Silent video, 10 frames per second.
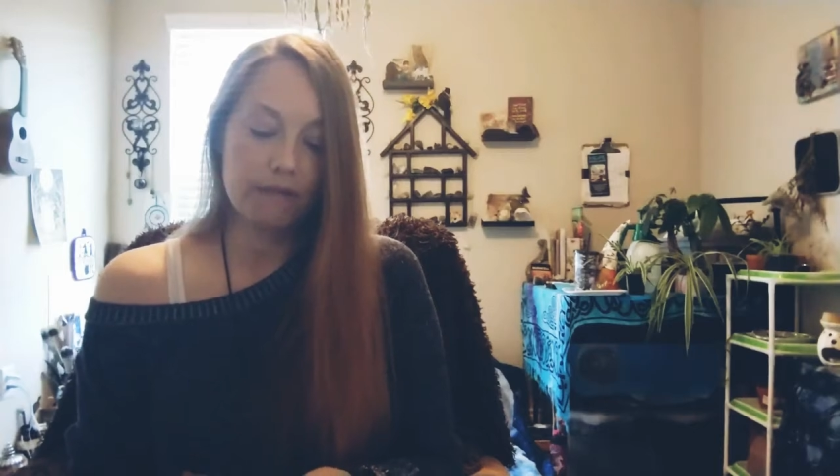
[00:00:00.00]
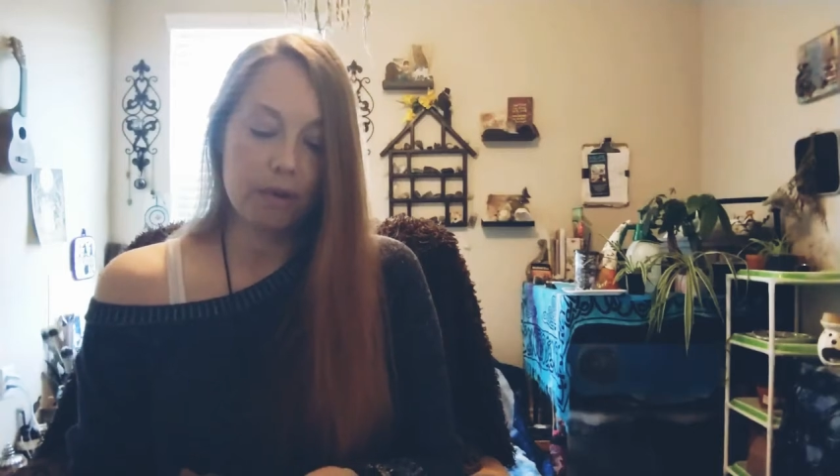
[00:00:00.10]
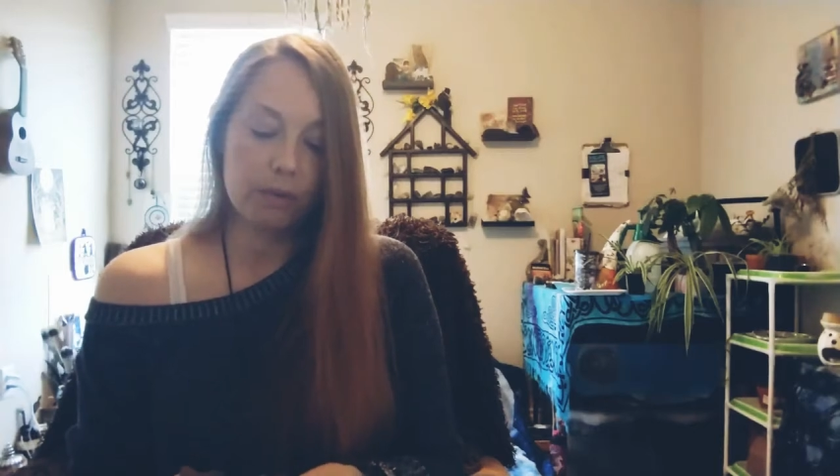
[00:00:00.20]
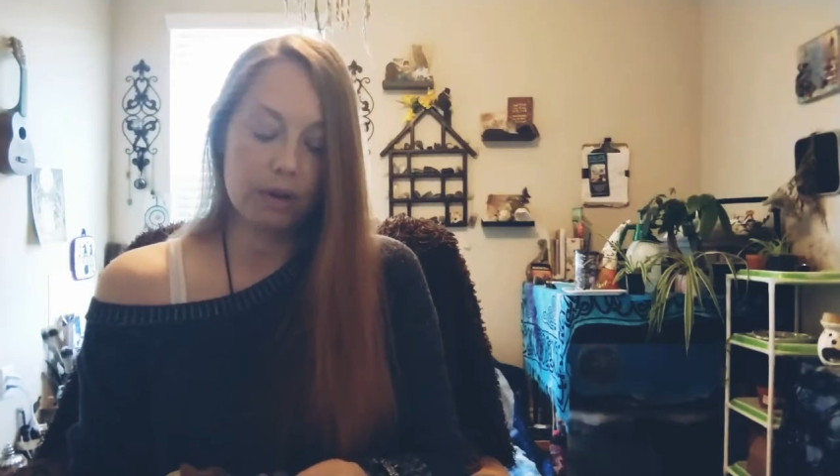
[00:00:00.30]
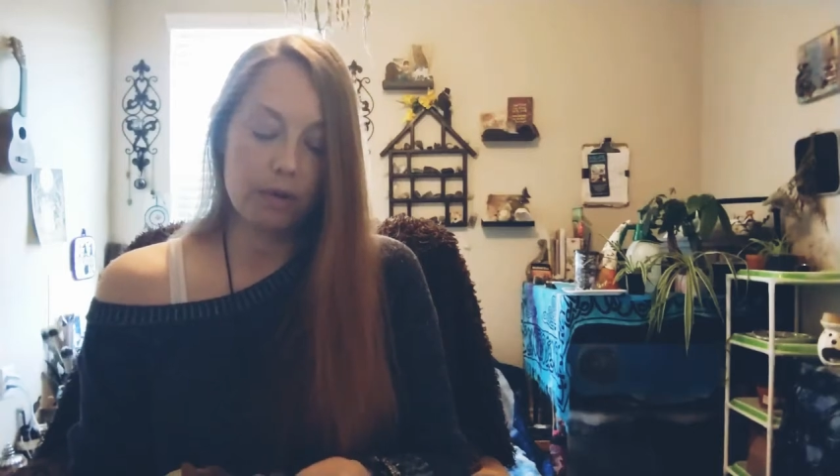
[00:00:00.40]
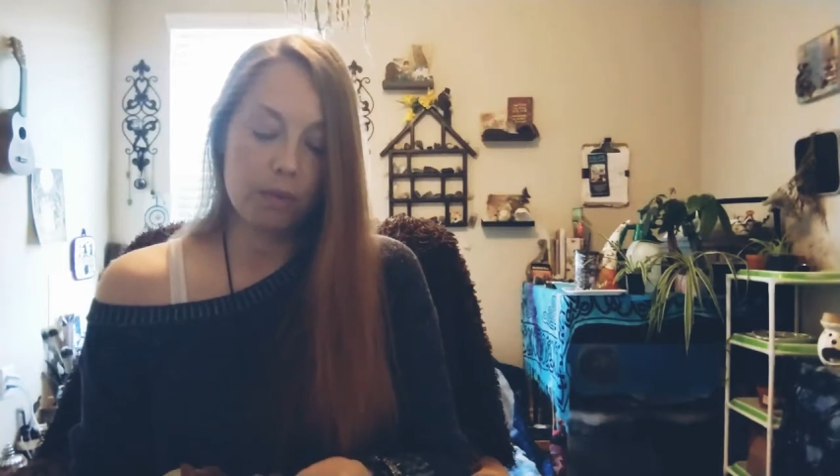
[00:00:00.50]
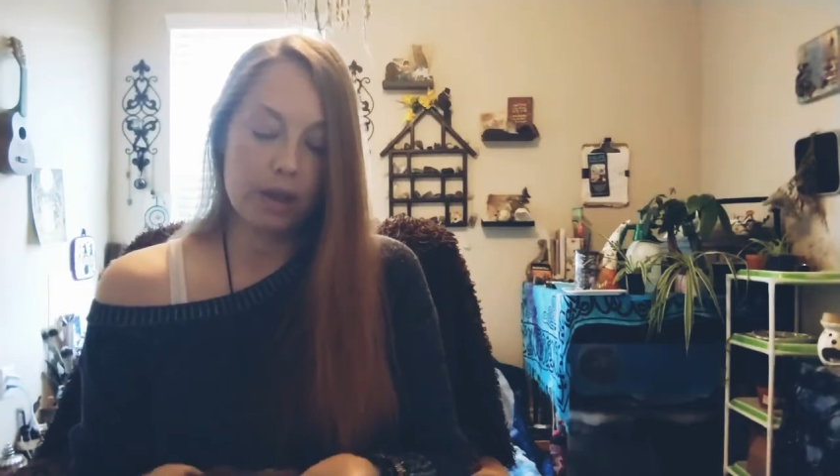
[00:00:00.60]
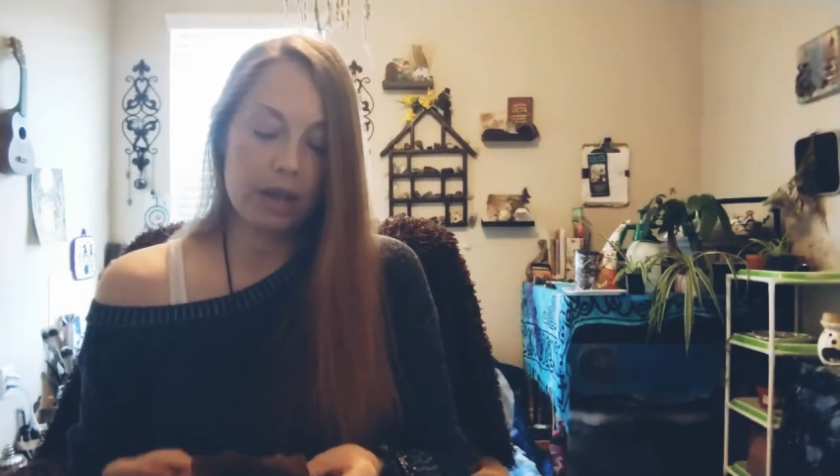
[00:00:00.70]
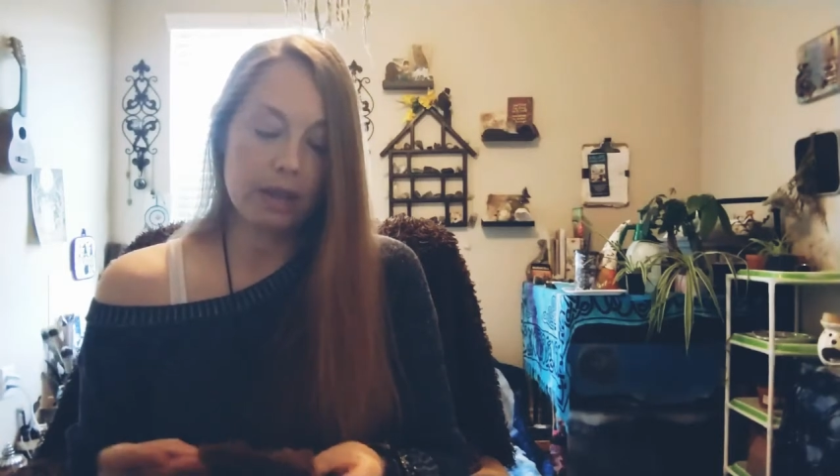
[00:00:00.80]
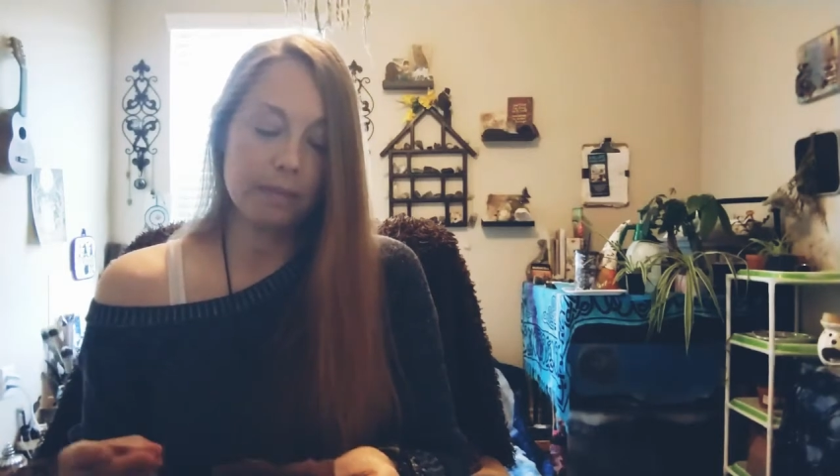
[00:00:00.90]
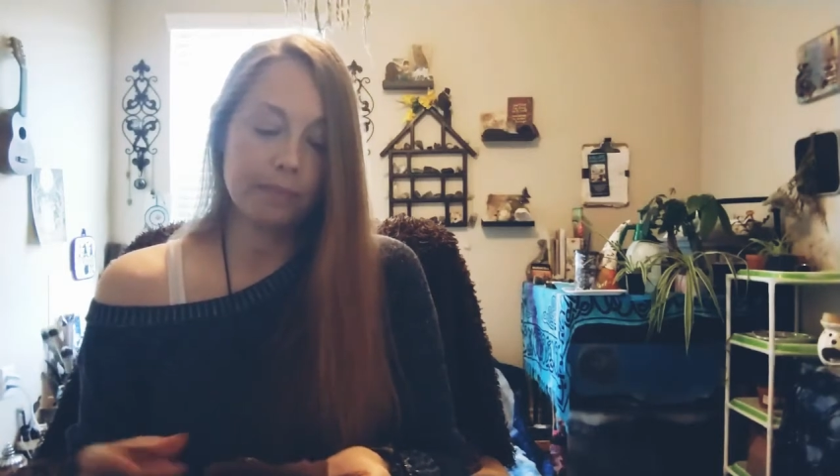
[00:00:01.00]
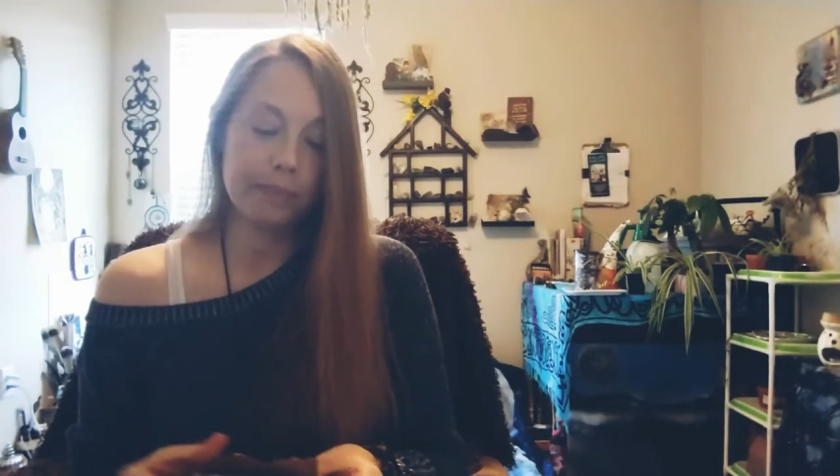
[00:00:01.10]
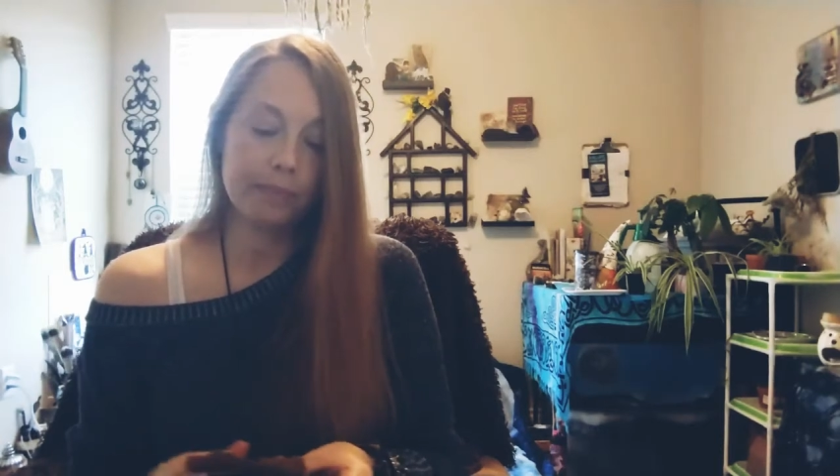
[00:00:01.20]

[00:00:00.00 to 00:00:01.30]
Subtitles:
fold it away,